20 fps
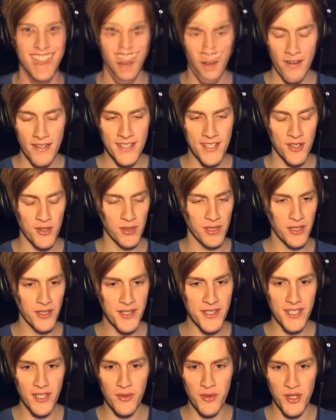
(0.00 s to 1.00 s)
Alright, so it
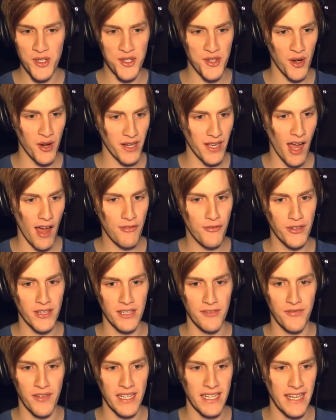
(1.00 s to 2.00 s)
looks like we're starting off
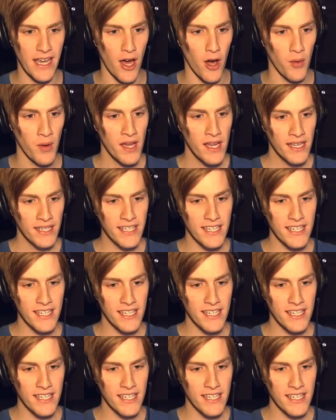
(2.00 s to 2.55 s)
with a video.